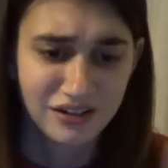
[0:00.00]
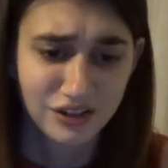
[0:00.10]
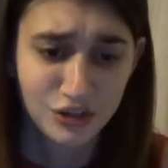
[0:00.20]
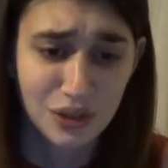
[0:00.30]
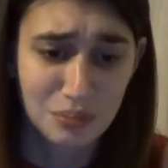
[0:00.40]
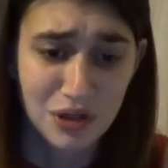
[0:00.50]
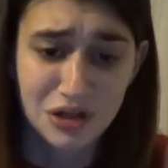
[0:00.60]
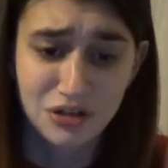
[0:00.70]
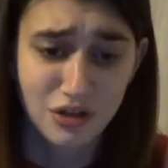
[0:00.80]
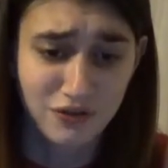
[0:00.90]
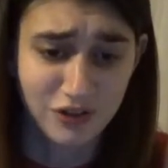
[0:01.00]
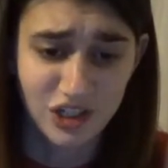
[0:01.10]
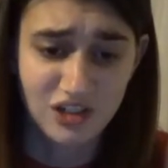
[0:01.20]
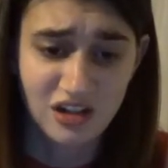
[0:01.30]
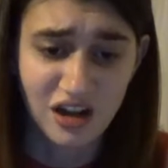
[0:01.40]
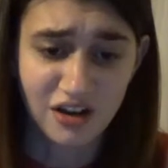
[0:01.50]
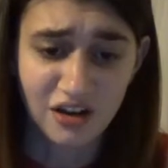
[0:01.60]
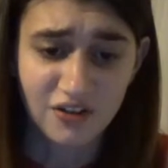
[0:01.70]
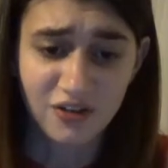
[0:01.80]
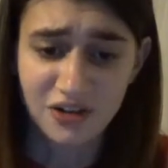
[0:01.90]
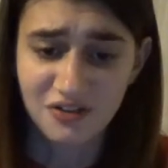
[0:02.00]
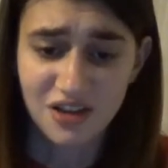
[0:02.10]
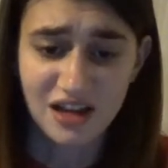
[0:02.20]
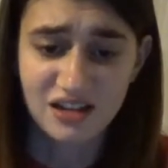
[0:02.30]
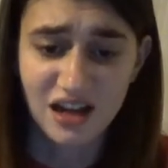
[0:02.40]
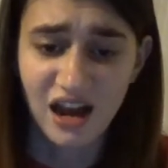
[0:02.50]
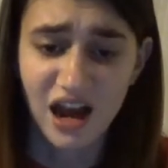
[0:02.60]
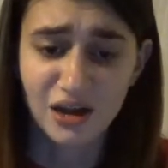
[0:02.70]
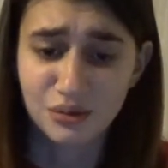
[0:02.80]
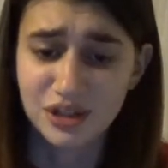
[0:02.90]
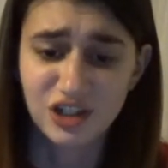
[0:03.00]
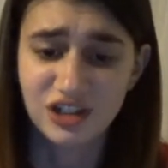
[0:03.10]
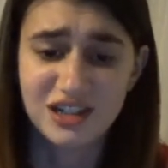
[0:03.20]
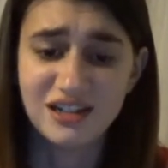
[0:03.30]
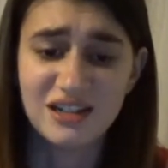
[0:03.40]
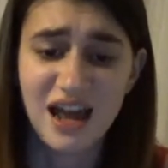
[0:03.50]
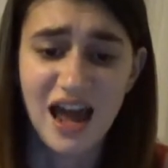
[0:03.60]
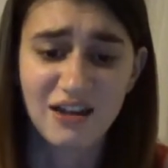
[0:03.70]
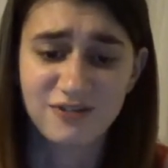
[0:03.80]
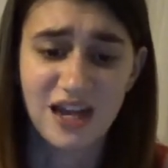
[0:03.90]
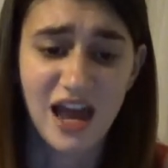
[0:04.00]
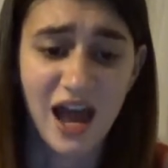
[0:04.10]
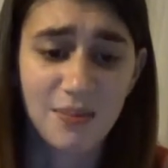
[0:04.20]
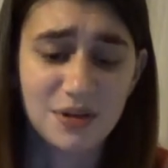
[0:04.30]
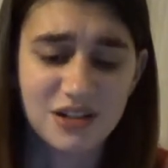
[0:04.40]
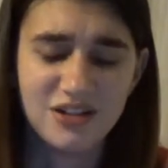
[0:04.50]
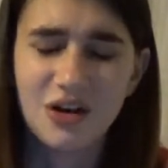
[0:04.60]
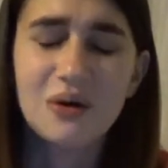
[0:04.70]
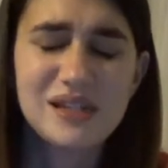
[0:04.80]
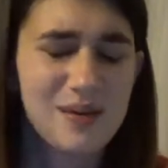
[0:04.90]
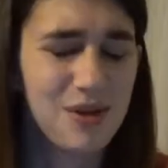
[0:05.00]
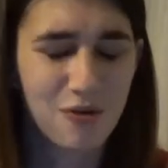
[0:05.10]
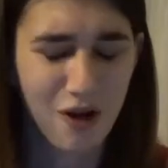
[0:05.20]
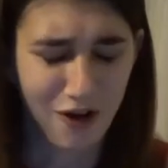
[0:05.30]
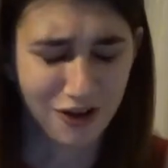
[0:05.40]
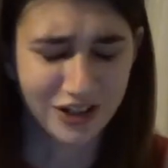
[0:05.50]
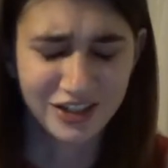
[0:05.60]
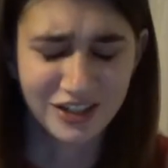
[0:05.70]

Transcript: trip to Virginia for an event I wish didn't have to happen. Don't get me wrong.